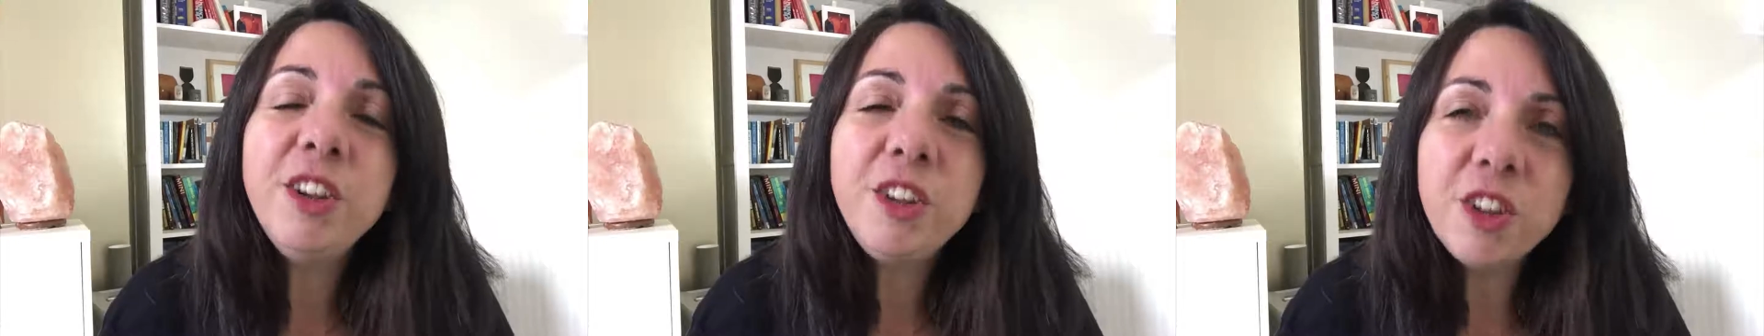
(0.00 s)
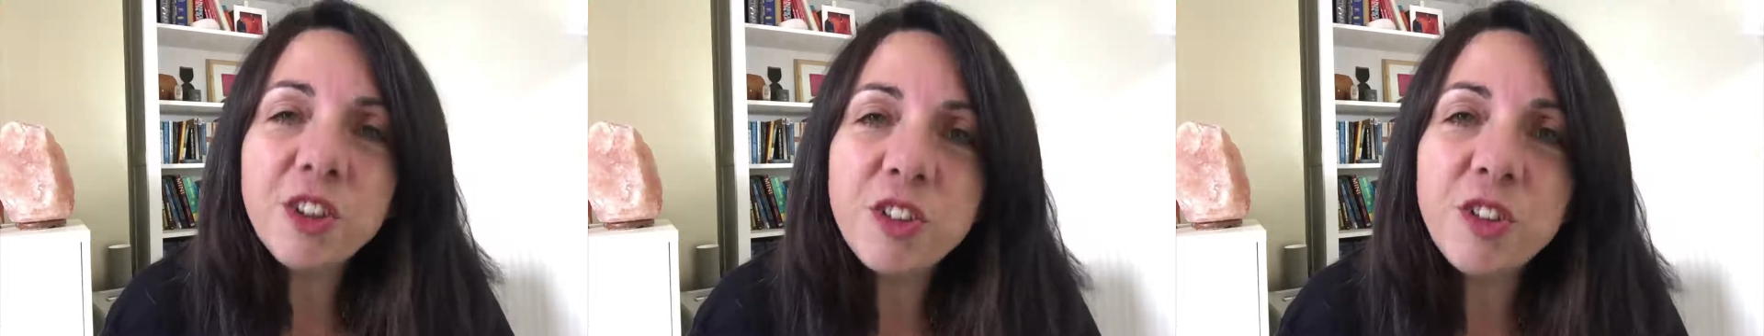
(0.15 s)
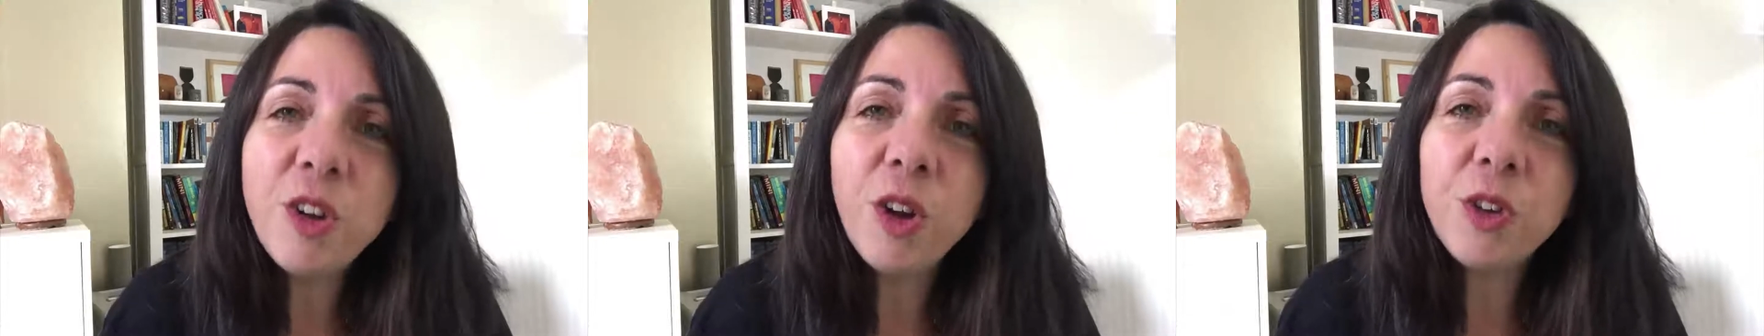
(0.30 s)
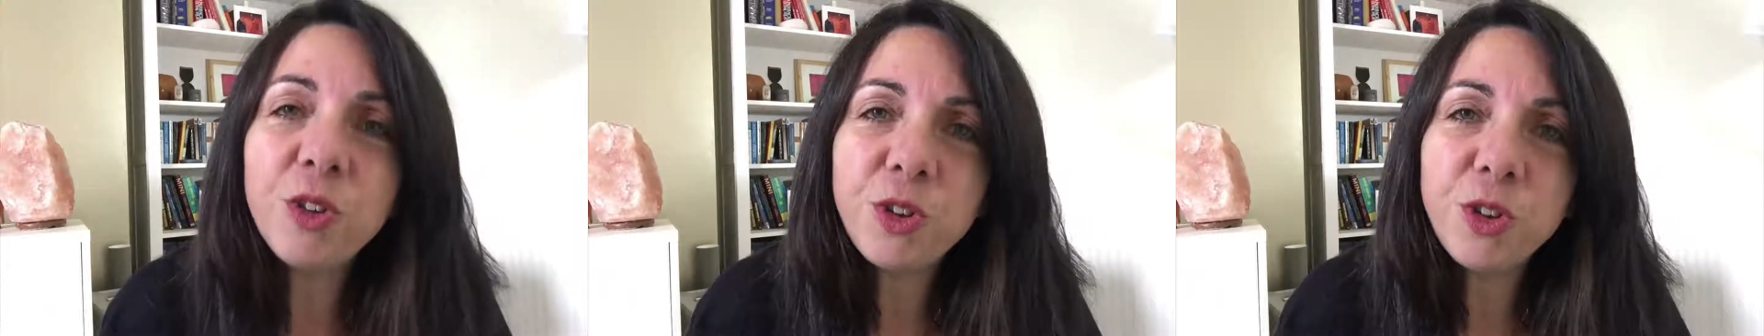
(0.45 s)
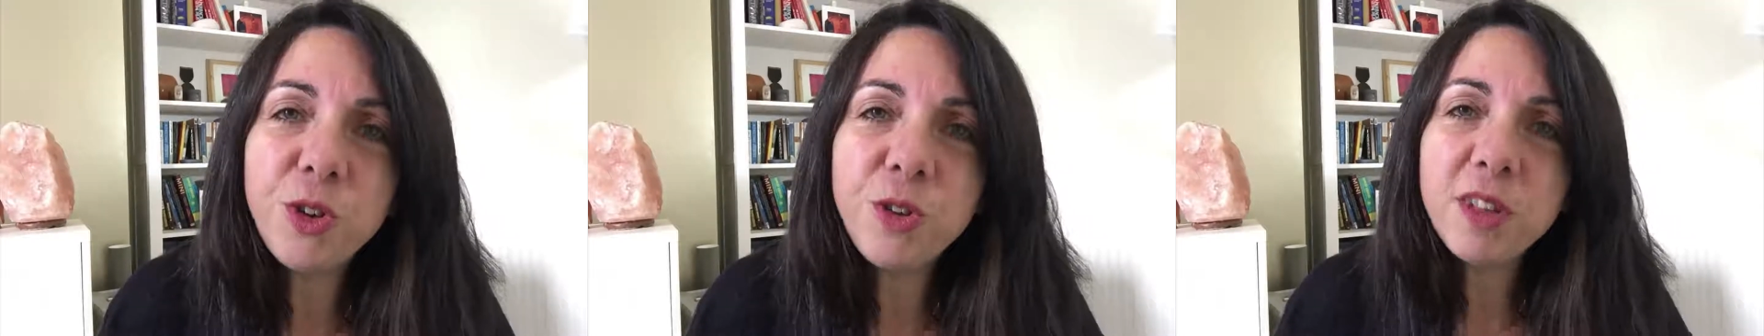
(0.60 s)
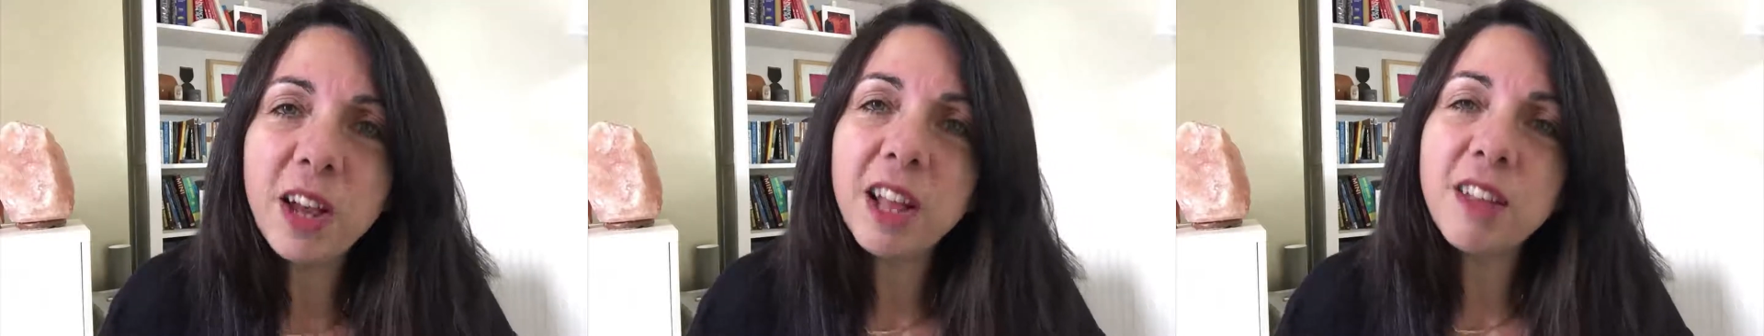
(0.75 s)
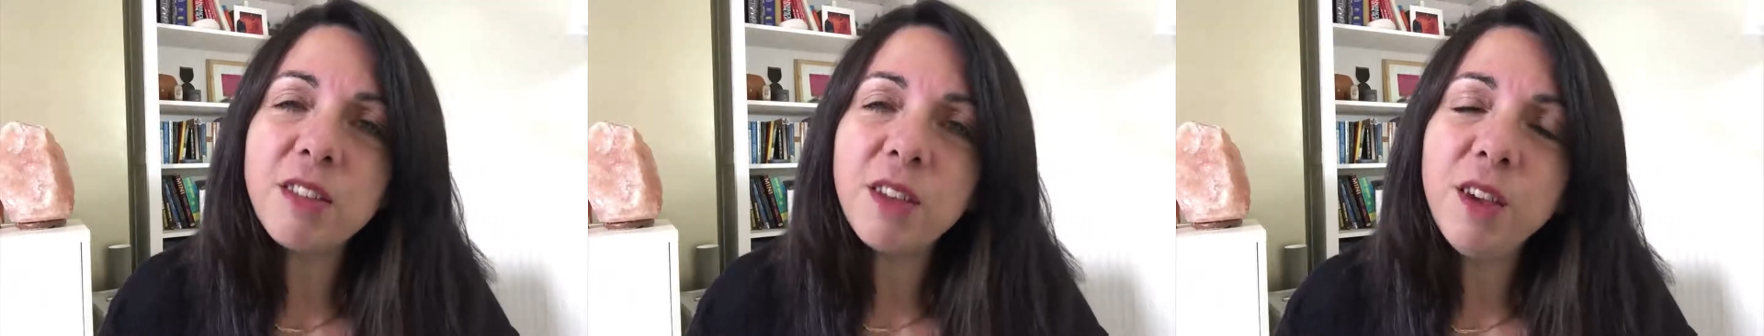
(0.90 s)
does not do
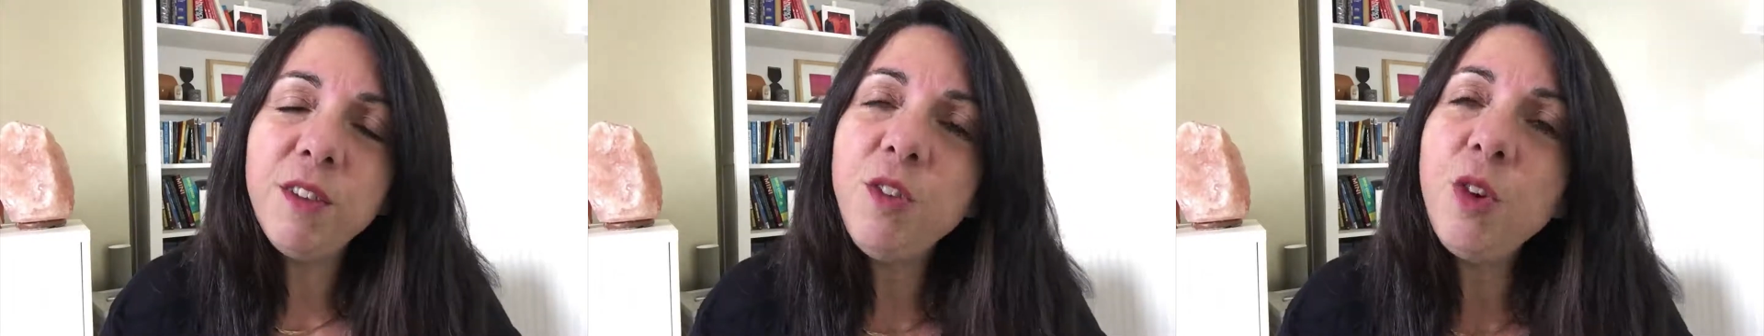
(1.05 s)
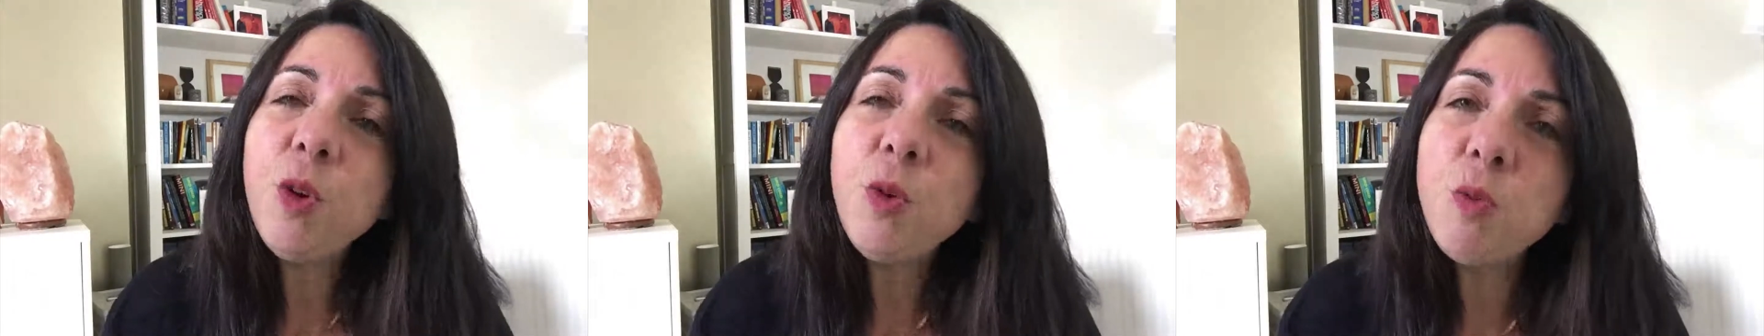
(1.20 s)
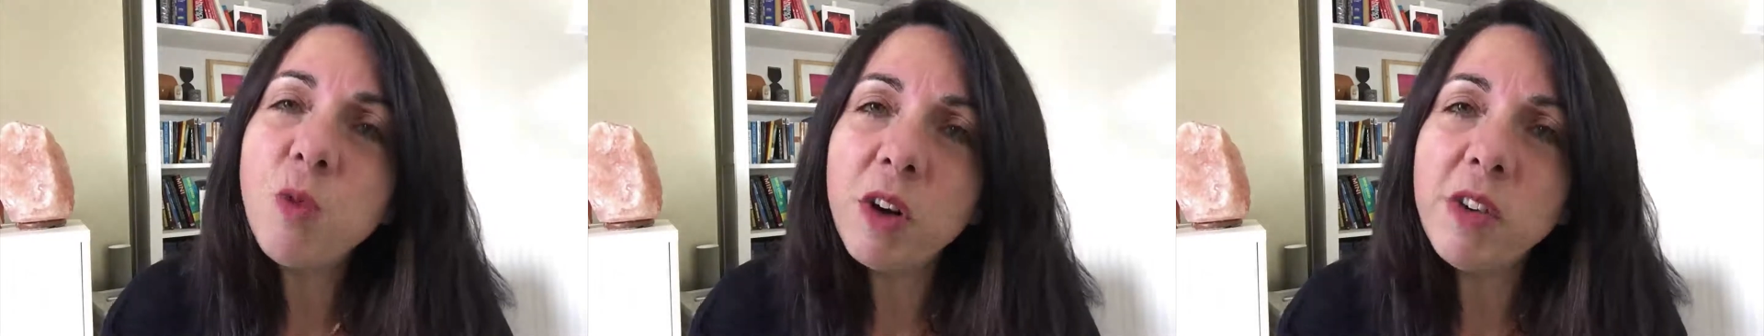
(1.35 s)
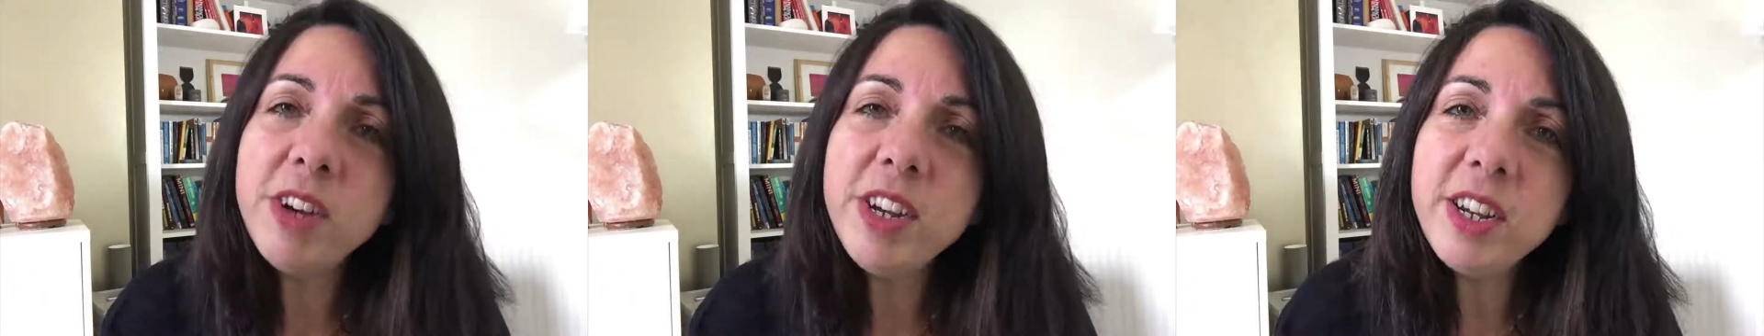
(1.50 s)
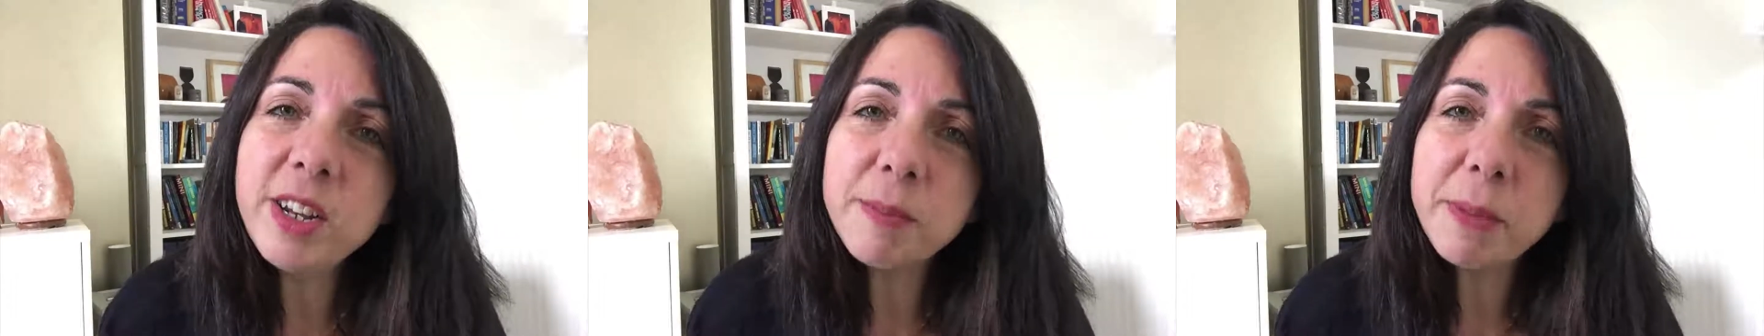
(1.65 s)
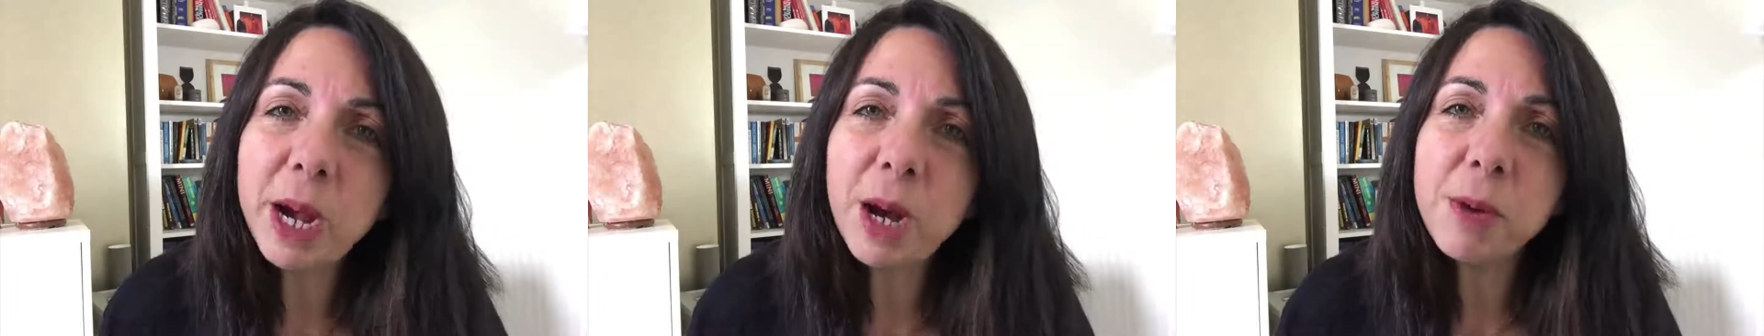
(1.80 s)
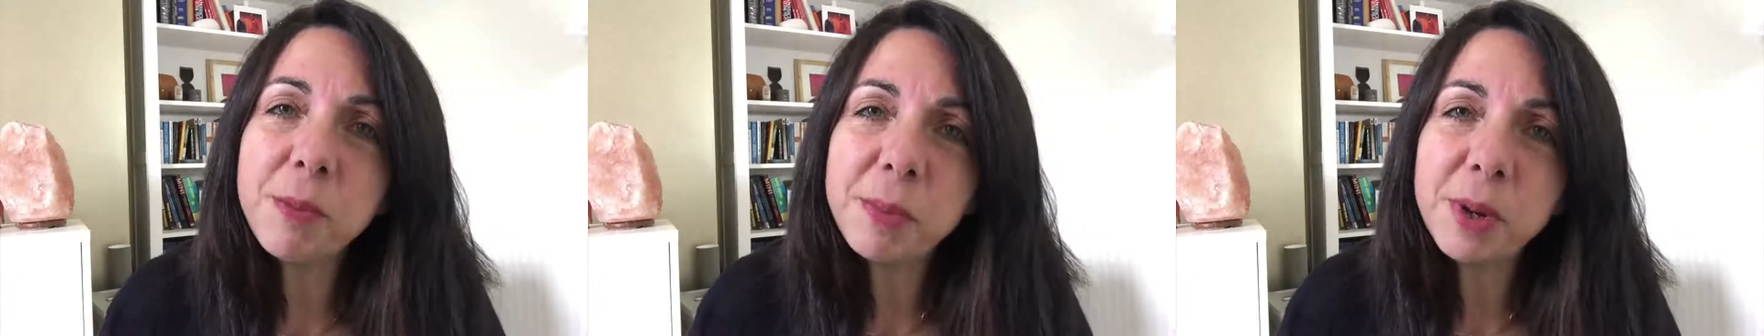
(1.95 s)
that. So if you're worried
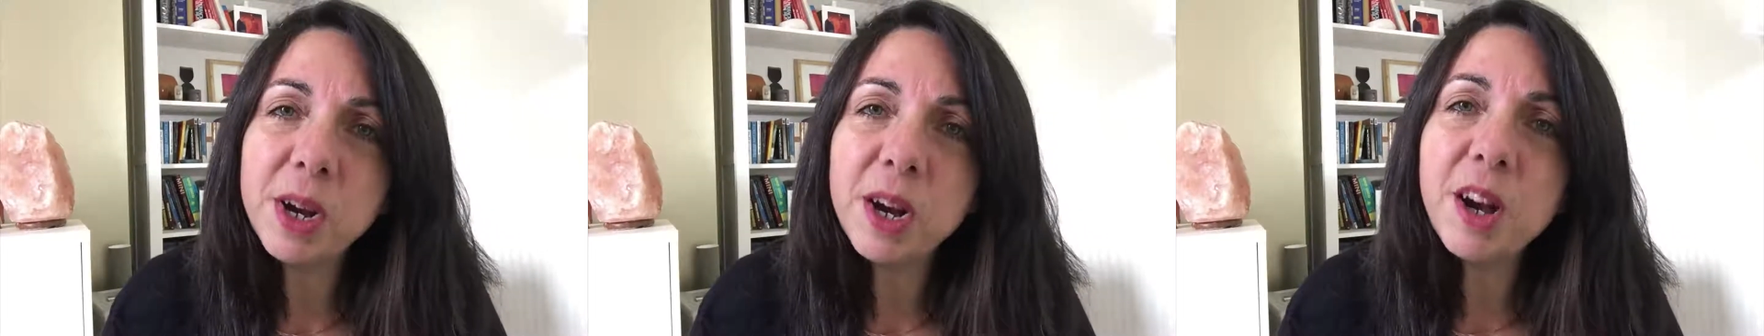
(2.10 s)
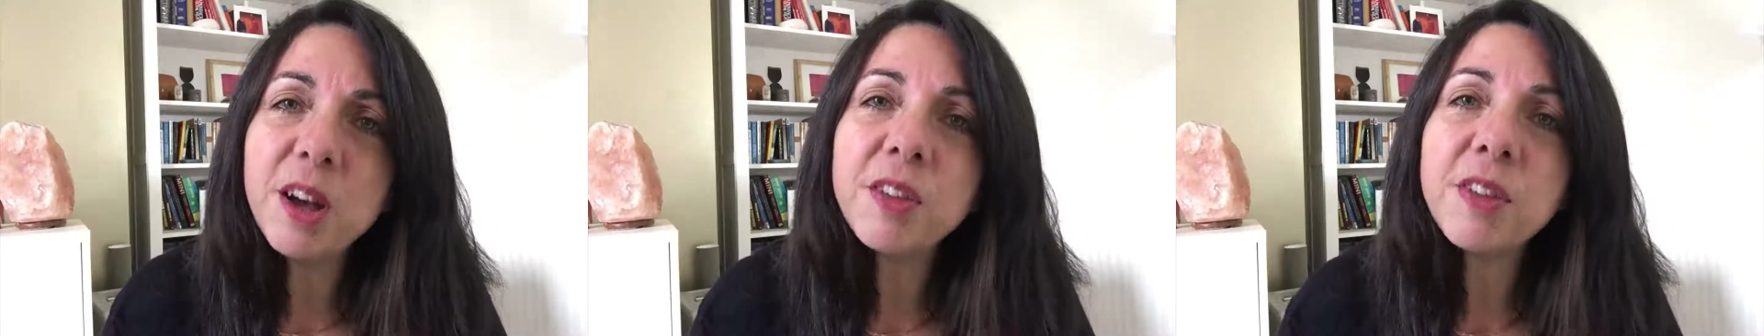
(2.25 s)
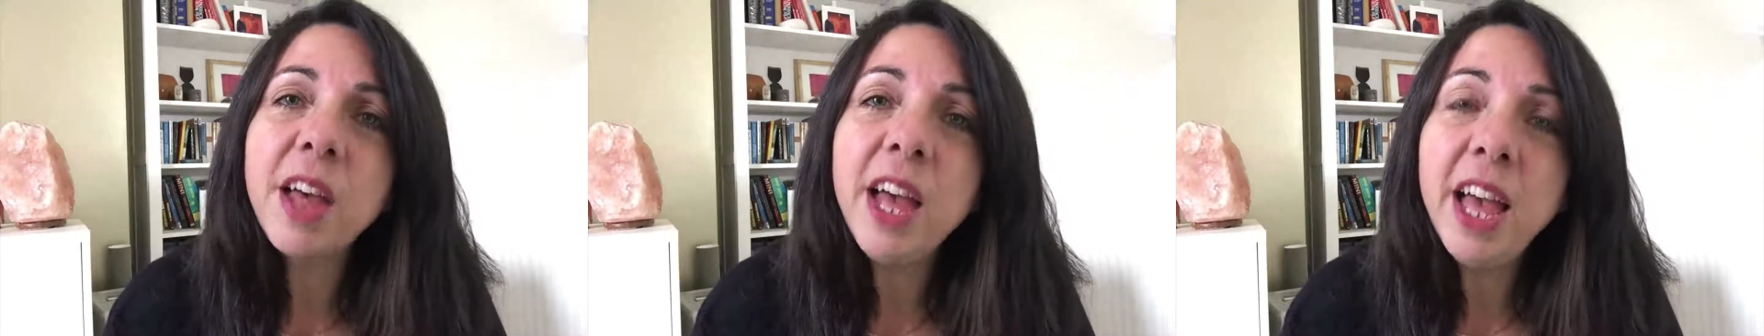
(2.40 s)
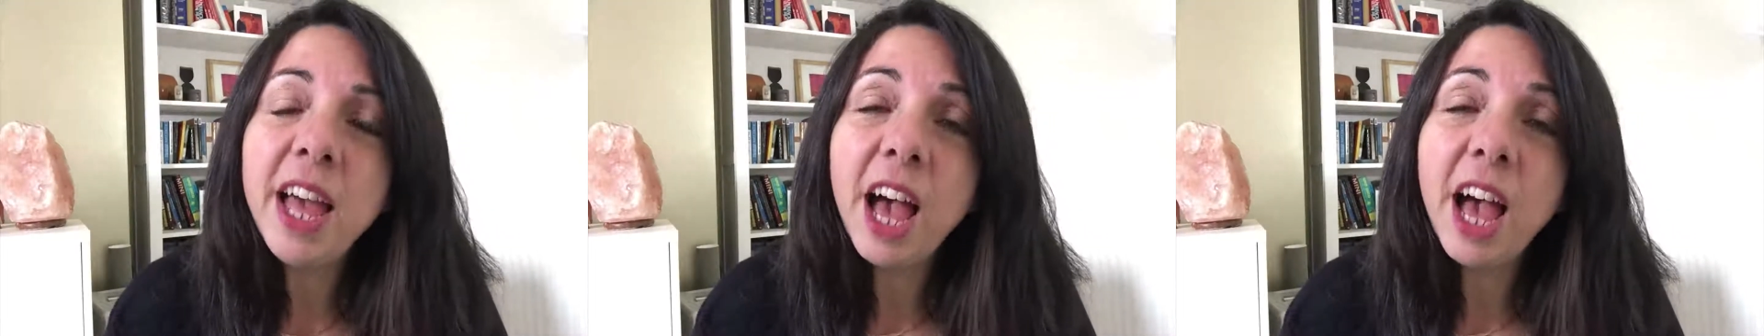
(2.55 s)
about birth,